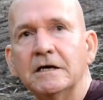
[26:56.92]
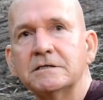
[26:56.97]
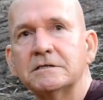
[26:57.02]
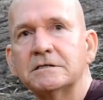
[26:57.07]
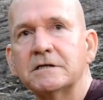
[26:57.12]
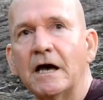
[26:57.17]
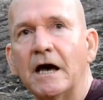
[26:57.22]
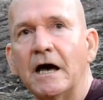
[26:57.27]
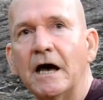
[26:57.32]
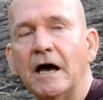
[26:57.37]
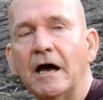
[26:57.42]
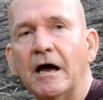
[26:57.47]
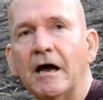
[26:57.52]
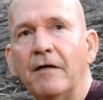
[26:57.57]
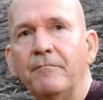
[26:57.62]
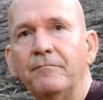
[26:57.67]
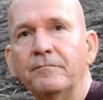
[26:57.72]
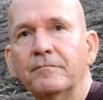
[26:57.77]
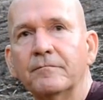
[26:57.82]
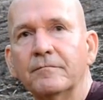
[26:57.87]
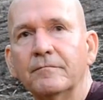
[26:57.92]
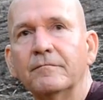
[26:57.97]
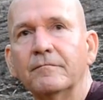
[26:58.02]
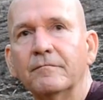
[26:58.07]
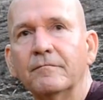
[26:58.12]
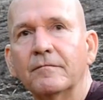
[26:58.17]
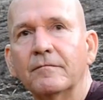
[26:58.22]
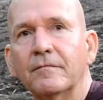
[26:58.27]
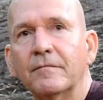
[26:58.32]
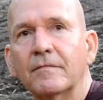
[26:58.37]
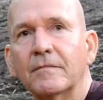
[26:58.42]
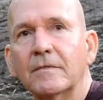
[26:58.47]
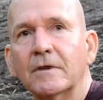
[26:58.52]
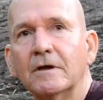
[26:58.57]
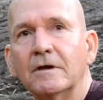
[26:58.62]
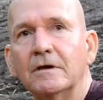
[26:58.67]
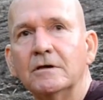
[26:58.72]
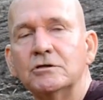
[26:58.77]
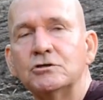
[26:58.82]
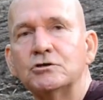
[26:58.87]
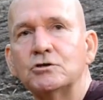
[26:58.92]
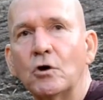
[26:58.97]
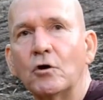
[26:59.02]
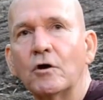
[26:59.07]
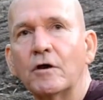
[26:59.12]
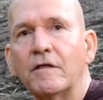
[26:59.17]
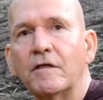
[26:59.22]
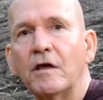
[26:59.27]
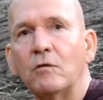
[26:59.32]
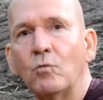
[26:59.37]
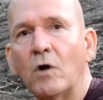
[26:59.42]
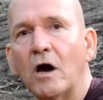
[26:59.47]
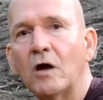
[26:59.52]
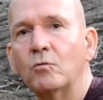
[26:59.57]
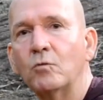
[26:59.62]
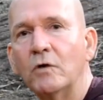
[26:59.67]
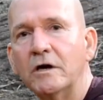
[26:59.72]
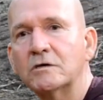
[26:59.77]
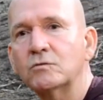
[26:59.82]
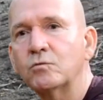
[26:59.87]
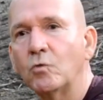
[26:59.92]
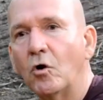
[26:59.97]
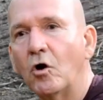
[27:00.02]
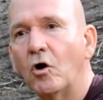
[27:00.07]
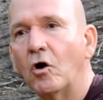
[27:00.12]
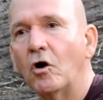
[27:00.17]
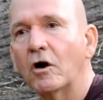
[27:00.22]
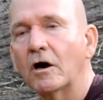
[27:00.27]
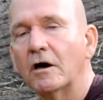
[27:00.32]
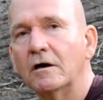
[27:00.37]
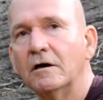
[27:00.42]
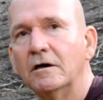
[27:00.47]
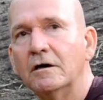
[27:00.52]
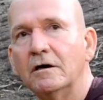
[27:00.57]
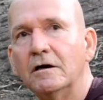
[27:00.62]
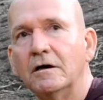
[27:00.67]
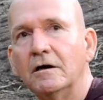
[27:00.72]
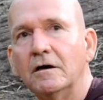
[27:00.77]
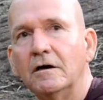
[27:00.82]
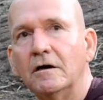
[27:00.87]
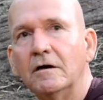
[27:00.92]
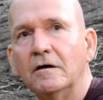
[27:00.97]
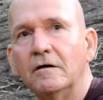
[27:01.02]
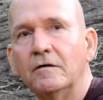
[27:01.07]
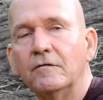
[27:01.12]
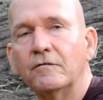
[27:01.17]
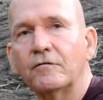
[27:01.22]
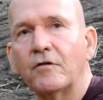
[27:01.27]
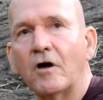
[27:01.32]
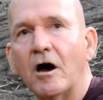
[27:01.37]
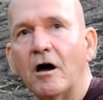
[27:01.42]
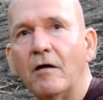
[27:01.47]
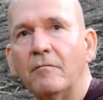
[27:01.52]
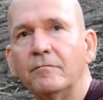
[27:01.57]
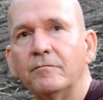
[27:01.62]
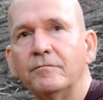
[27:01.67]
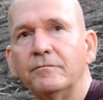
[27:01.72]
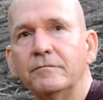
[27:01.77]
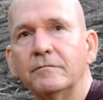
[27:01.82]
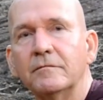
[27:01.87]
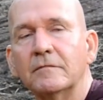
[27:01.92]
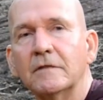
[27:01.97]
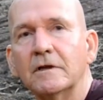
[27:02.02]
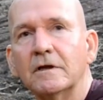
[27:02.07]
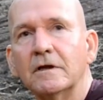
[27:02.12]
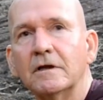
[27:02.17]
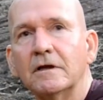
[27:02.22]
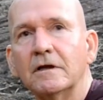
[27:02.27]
is uh, shorter than one week's walk from